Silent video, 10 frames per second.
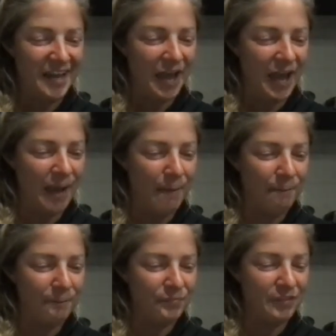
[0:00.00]

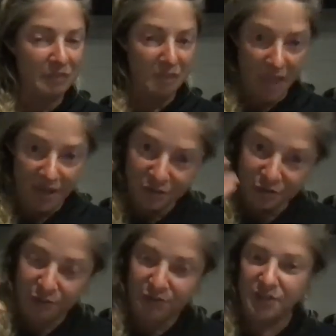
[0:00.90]
Then you
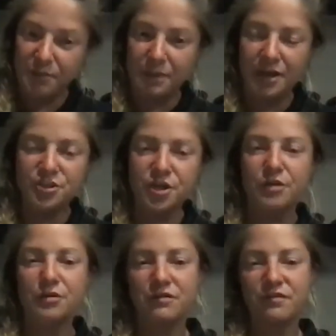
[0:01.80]
go to the minute chart
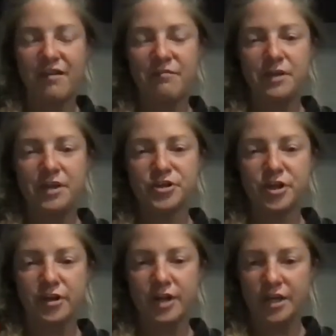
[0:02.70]
or the 5-minute
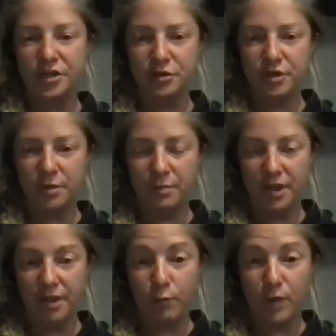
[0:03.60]
chart, and you can
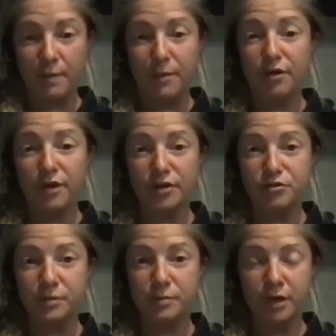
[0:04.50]
pick a way better
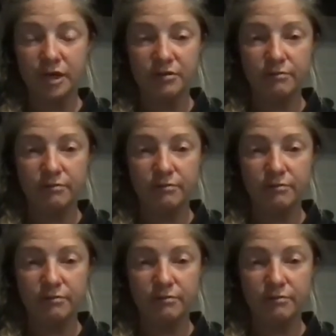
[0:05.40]
entry point.